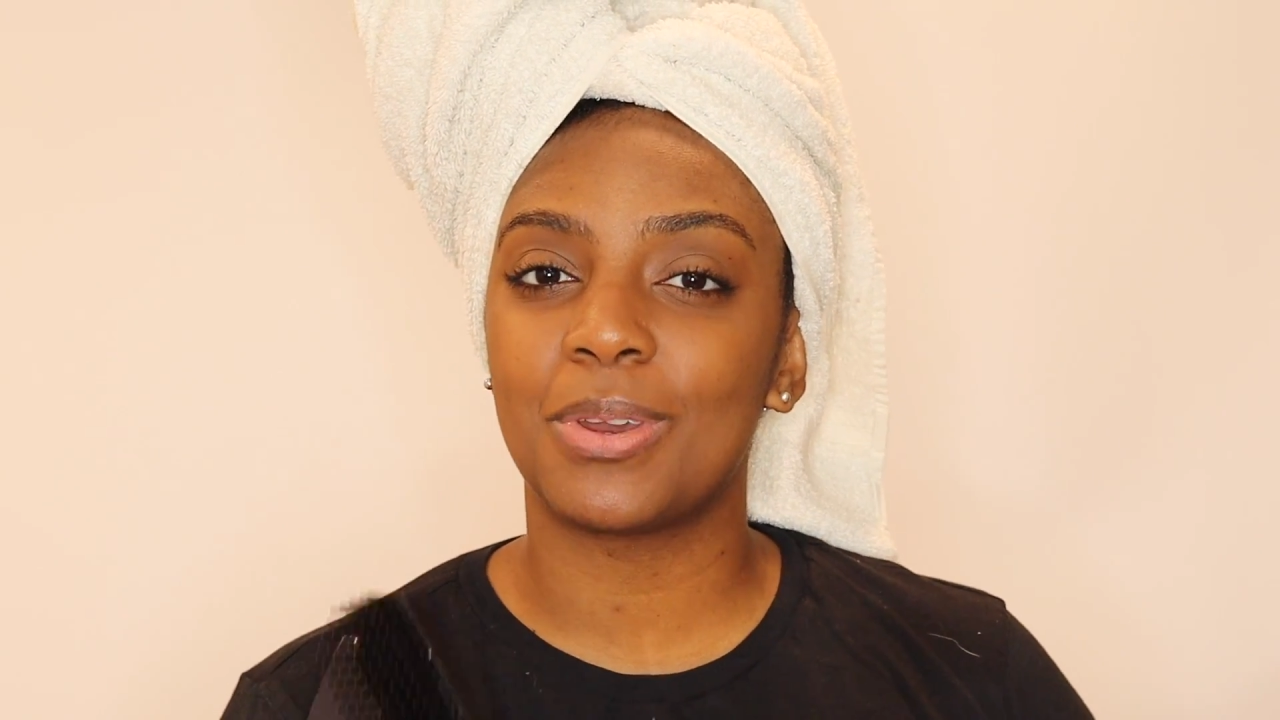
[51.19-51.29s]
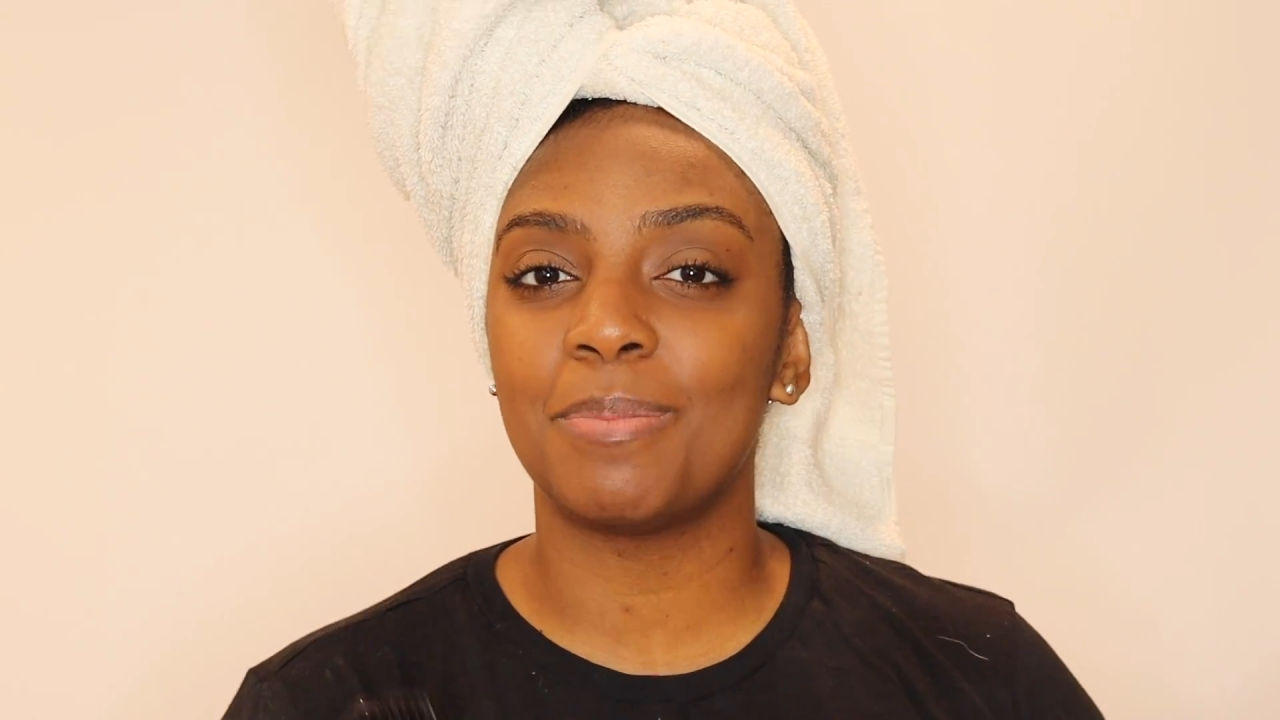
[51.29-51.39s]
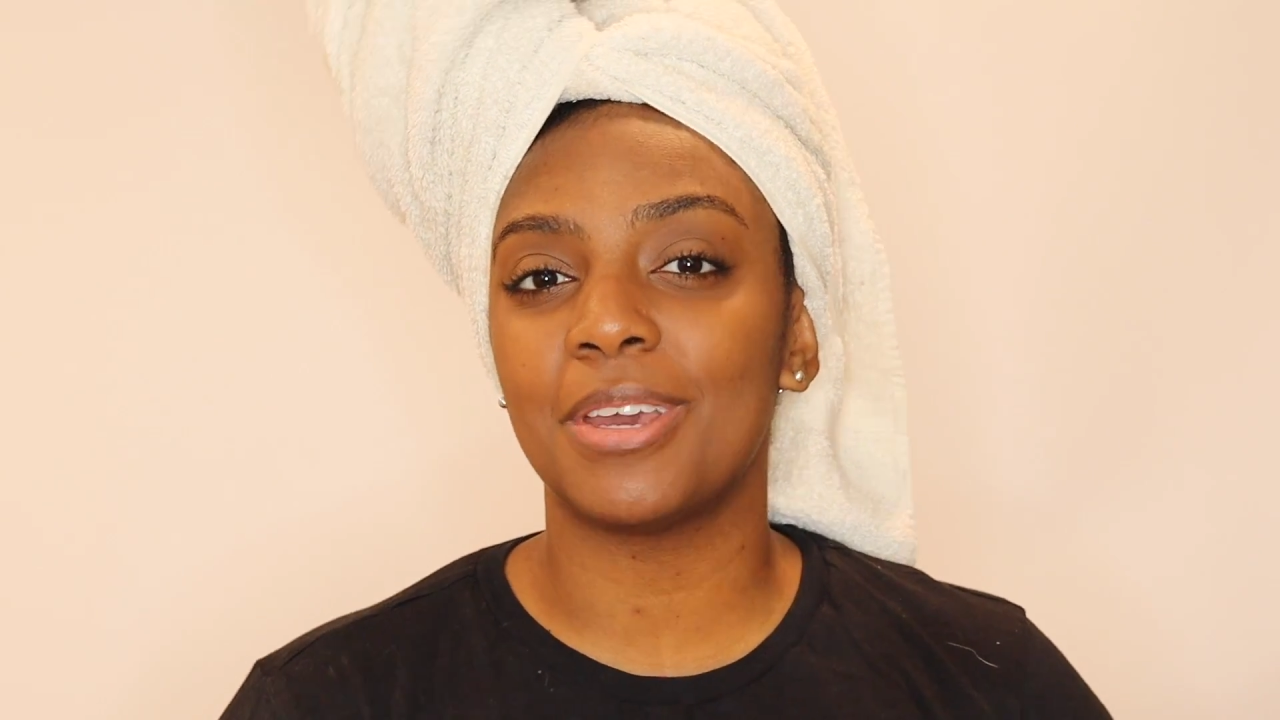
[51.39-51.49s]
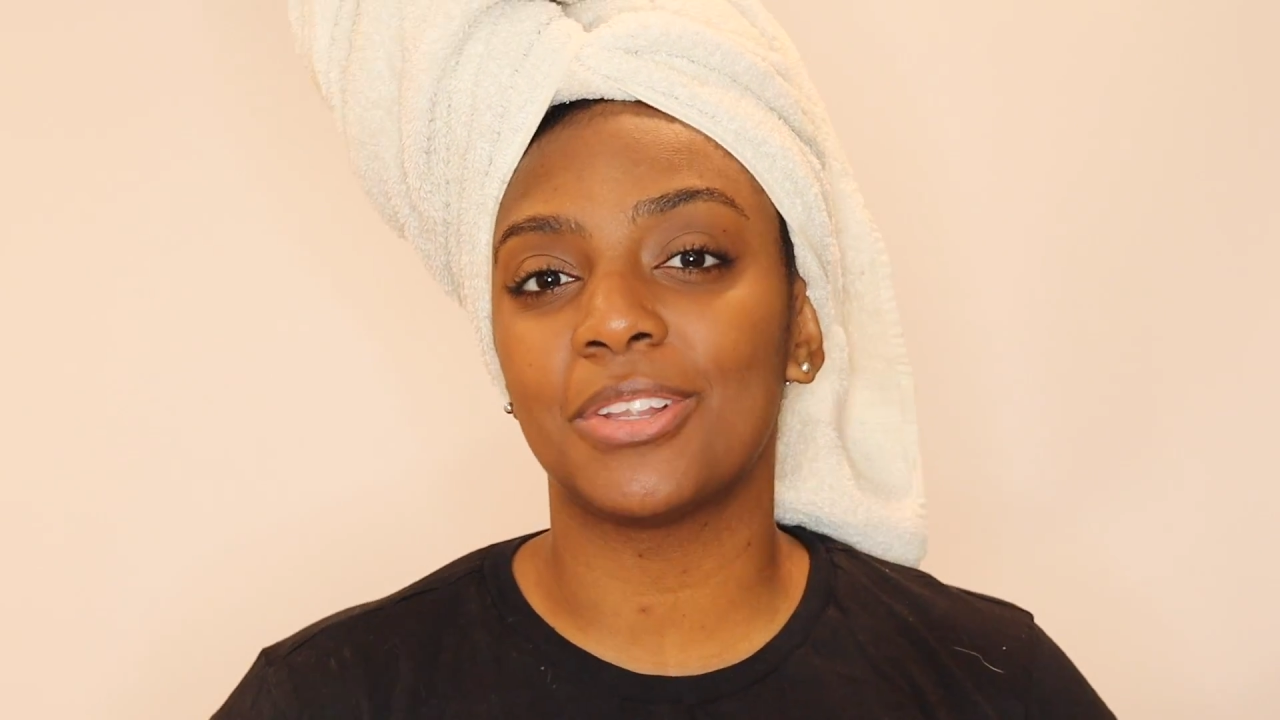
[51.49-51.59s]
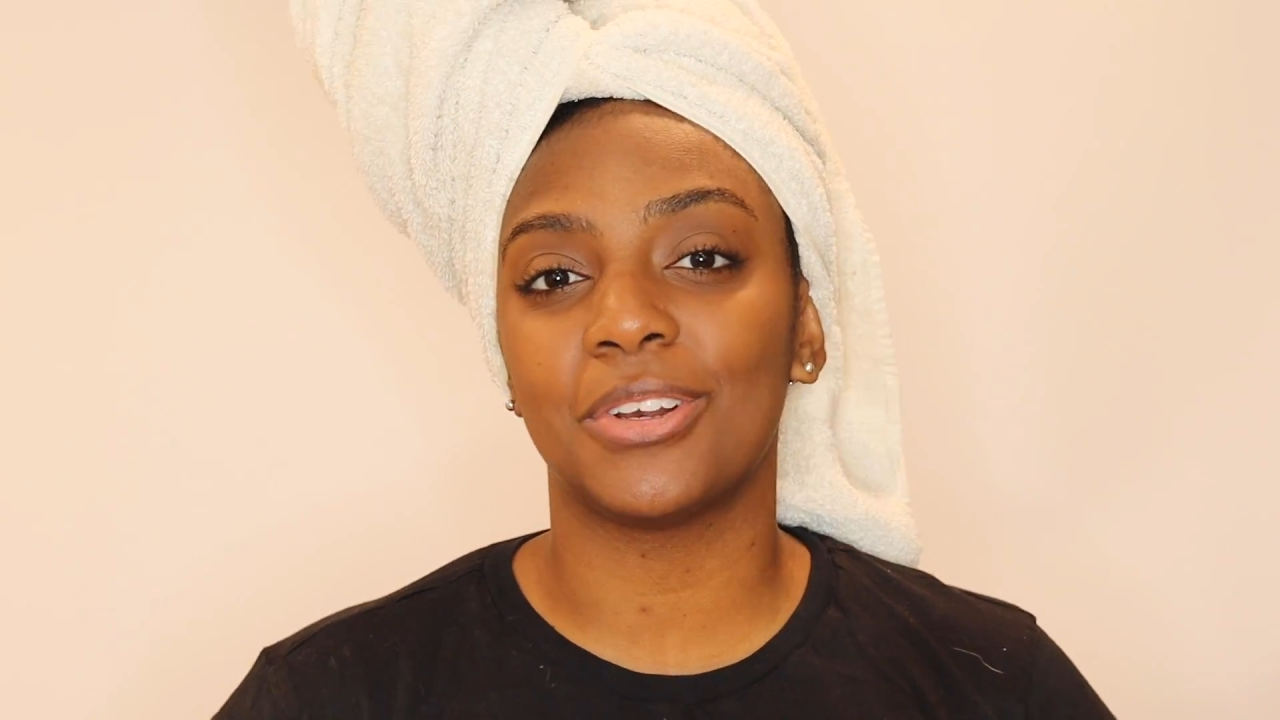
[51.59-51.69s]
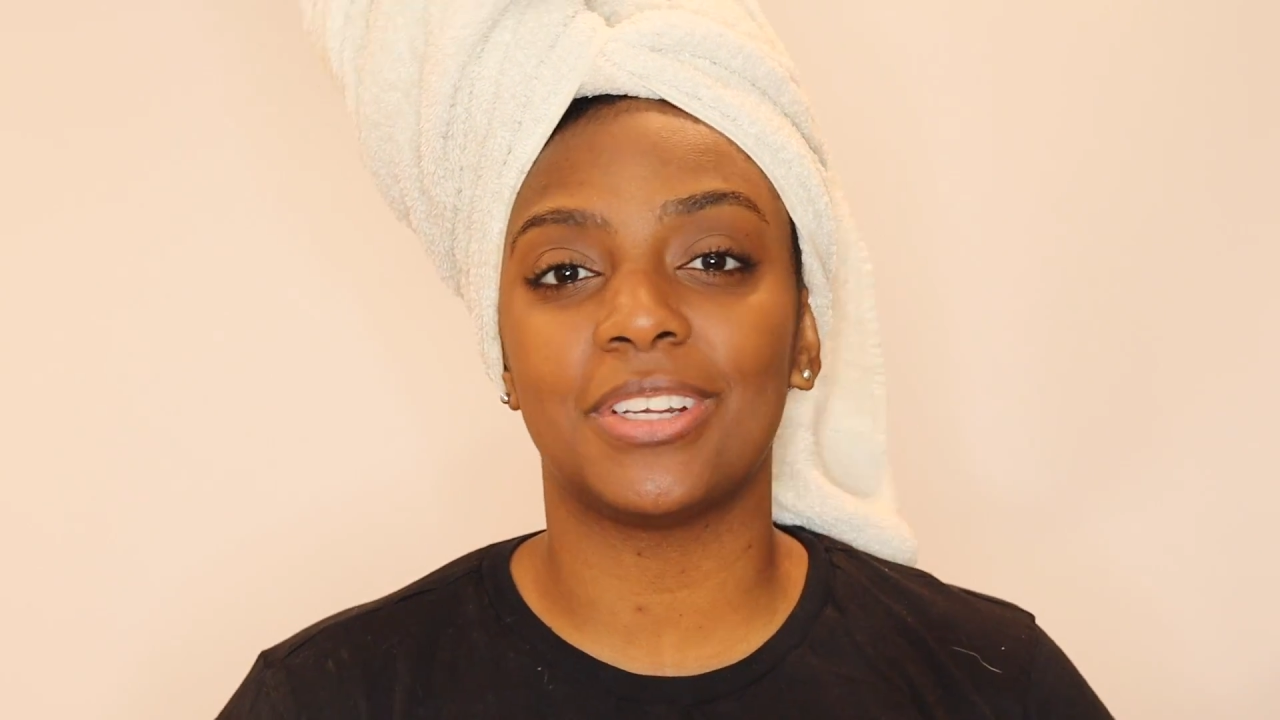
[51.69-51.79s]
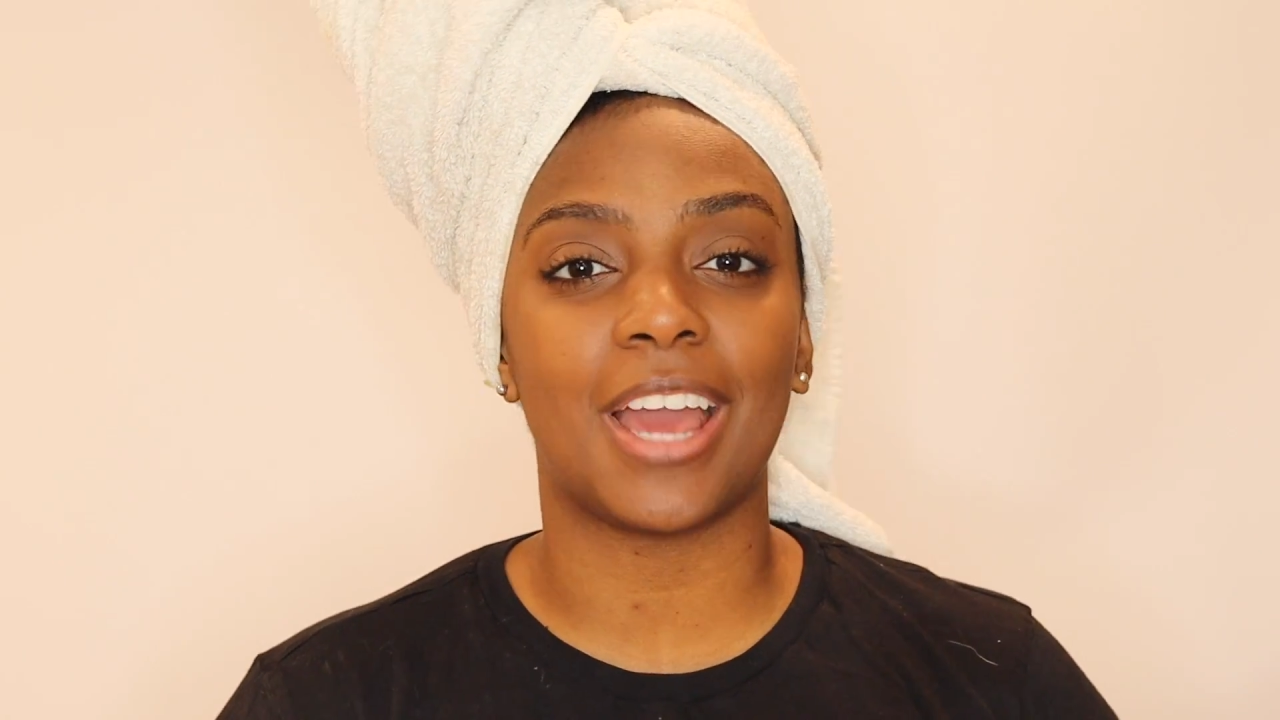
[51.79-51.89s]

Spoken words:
can be alerted